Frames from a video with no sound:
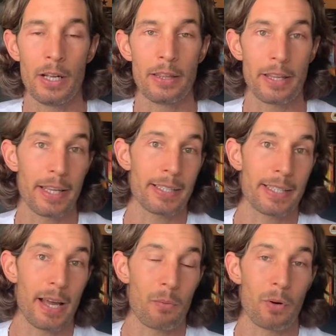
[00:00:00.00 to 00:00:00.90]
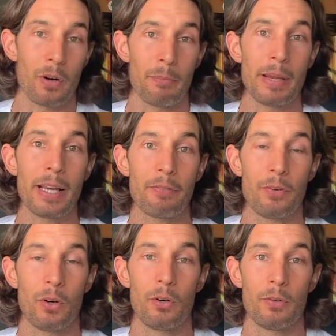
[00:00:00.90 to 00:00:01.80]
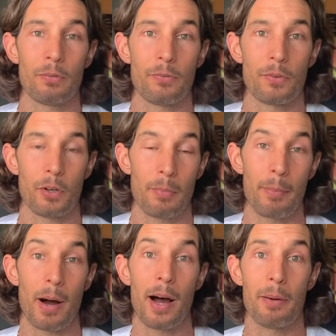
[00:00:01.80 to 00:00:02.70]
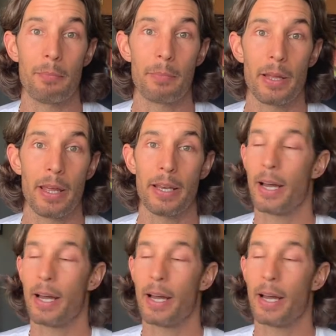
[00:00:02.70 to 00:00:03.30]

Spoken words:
the things that were meaningful for my mom. And